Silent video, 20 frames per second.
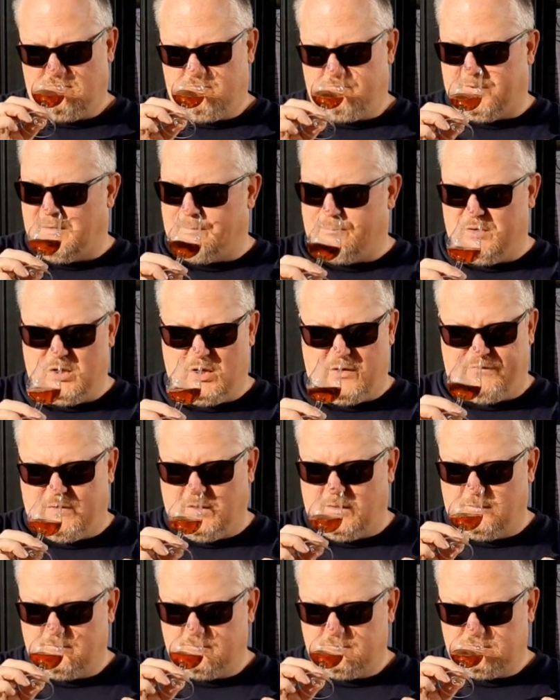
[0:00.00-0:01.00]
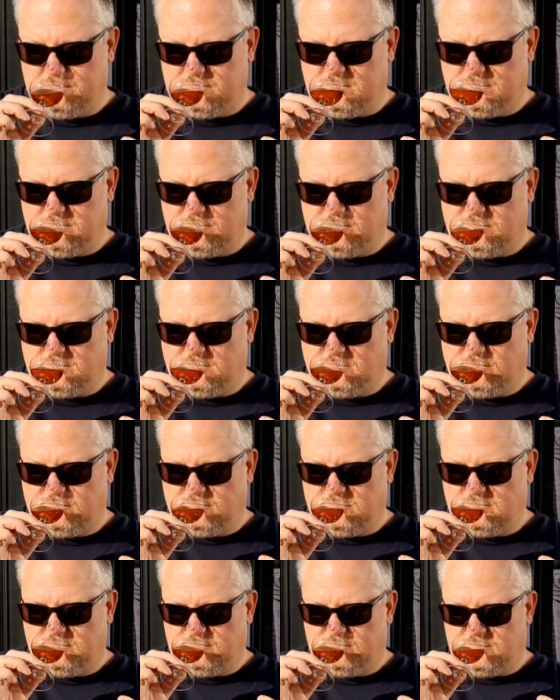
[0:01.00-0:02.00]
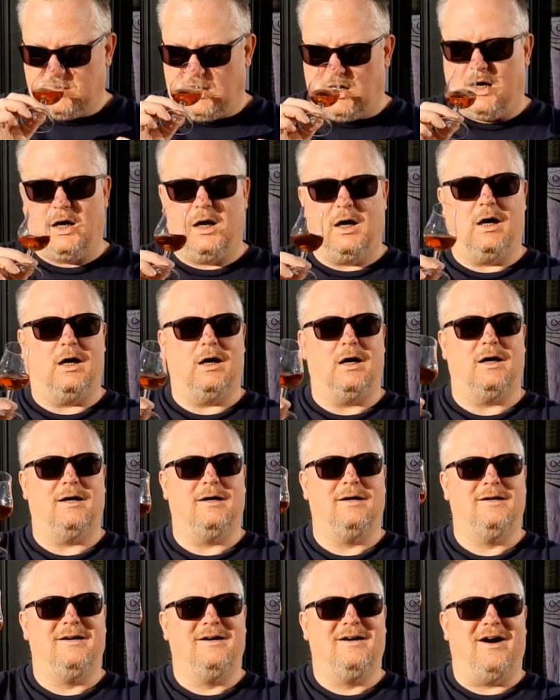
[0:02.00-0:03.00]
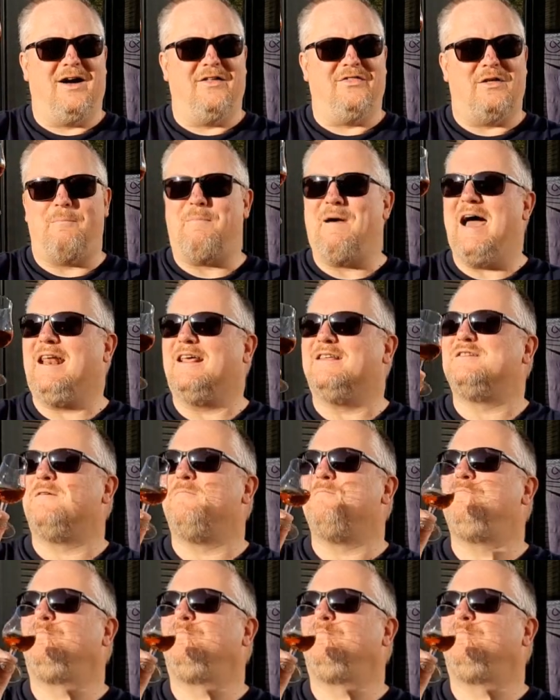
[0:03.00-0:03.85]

but beautiful. Oh, on the palate.